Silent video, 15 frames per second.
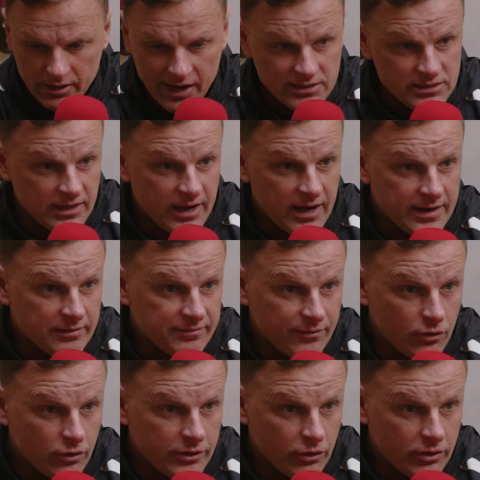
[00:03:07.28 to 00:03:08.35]
Asgard had
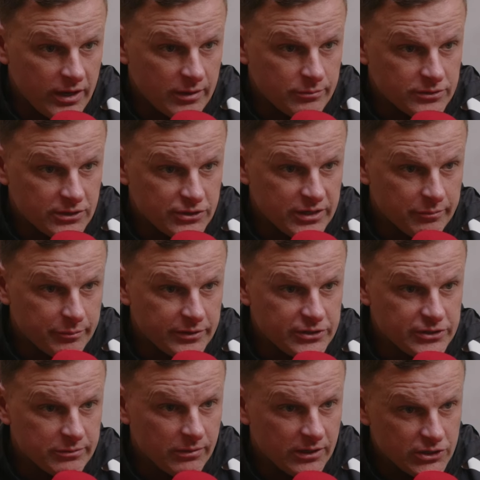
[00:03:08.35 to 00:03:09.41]
40-odd games in the
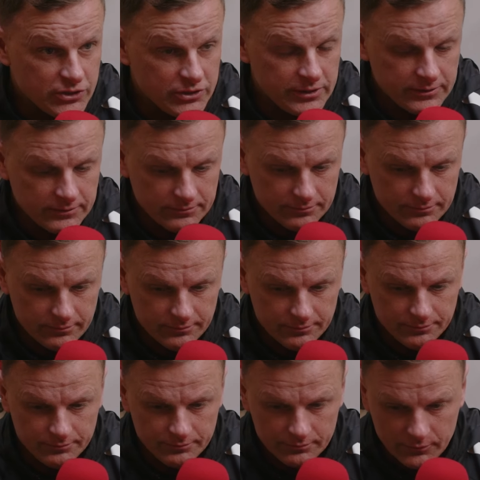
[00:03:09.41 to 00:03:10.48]
Championship last year.
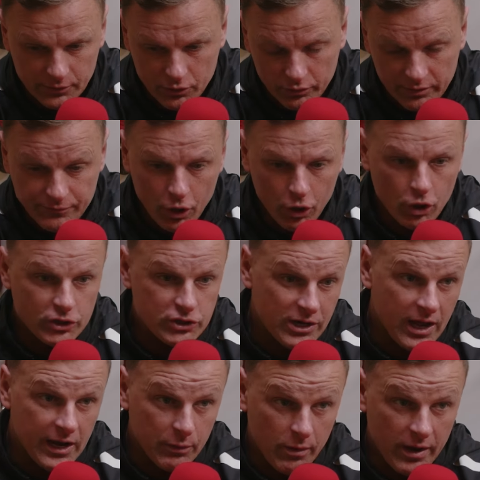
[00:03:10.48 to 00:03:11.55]
You know, they've not got
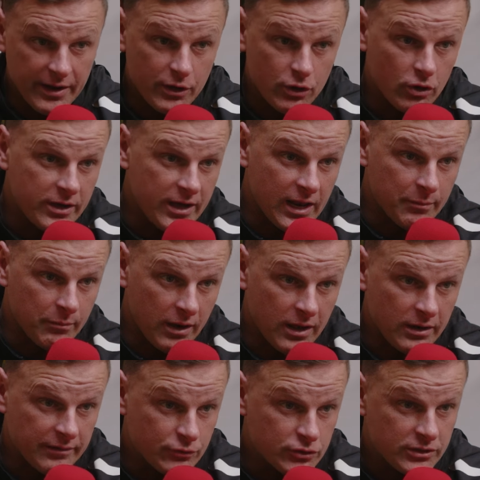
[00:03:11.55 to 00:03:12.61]
Charlie Wyke or Callum
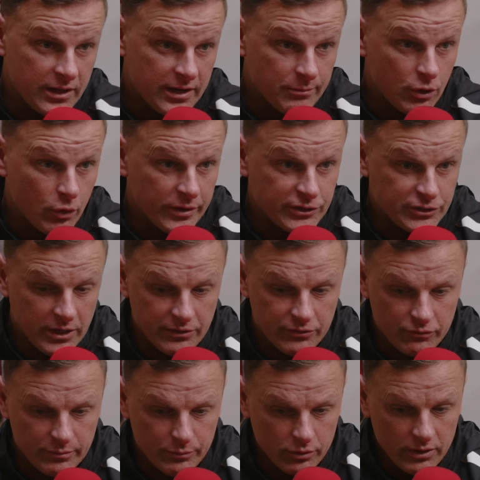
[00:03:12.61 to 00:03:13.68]
Lang. They've just let them go in
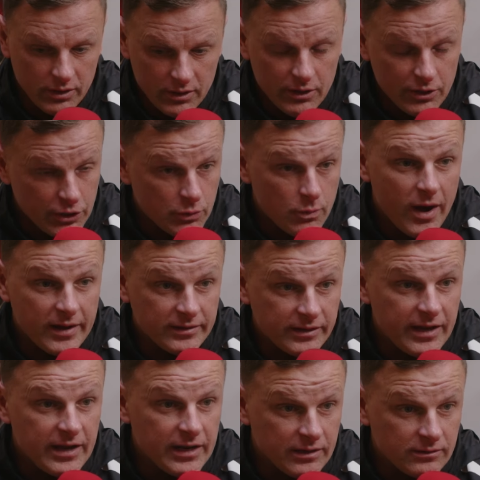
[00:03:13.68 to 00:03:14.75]
January. But you are
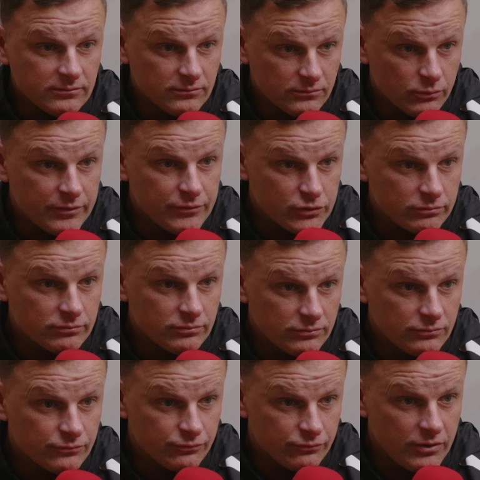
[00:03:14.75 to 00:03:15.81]
dealing with some
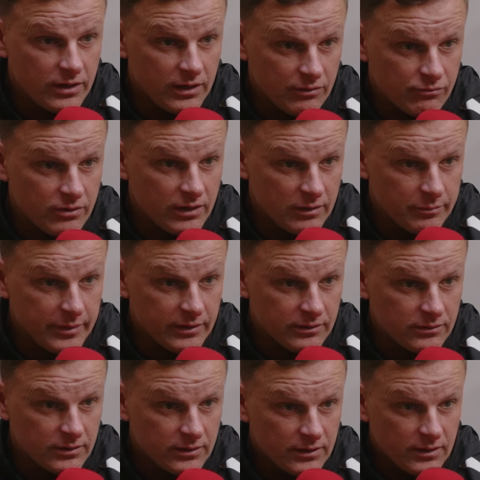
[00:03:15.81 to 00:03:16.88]
really, really
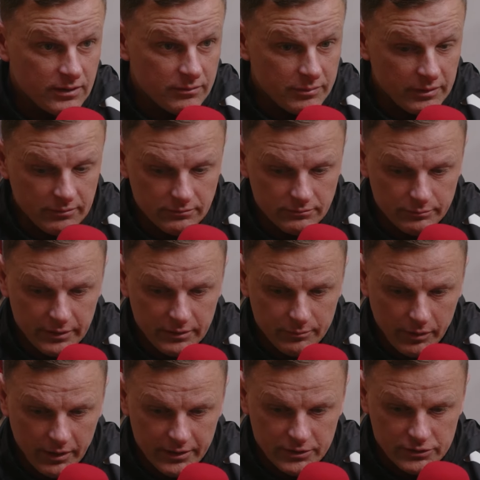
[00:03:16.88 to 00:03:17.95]
big
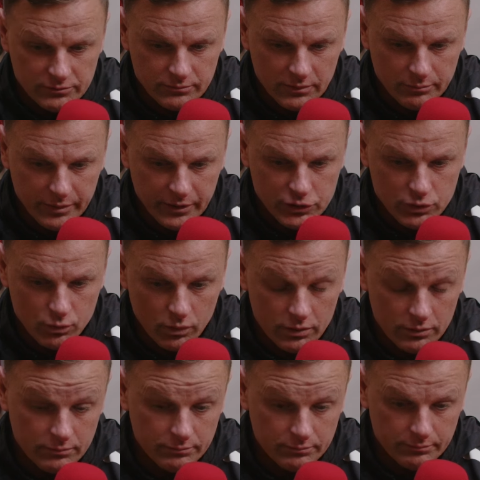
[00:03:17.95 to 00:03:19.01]
players and big squad,
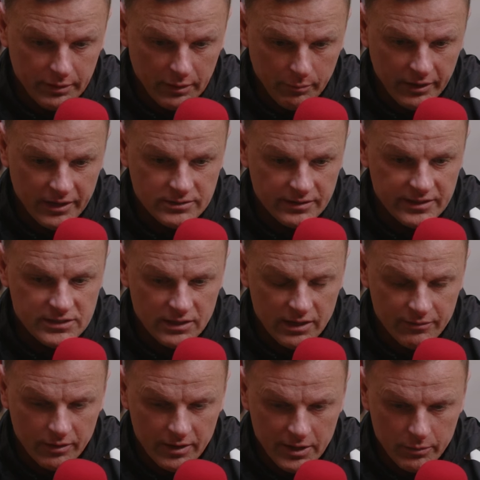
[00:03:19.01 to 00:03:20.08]
big players at this
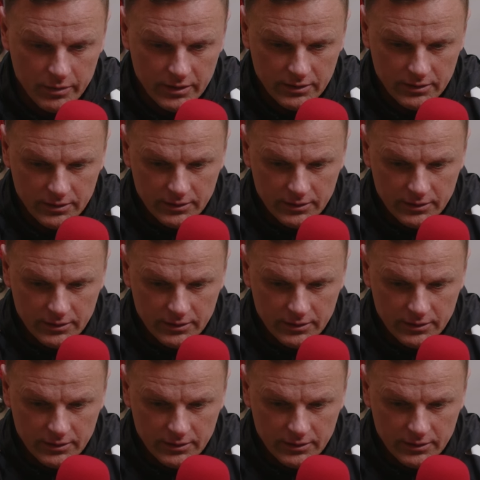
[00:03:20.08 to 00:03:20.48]
level anyway.